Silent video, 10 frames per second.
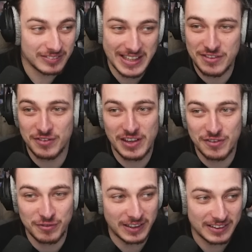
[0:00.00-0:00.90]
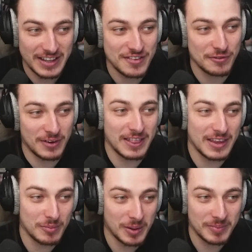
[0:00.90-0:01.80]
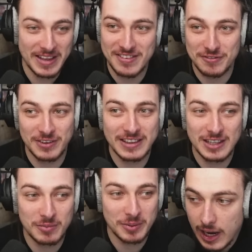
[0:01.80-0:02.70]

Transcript: It's fun. It's a fun team up. It's a fun team up.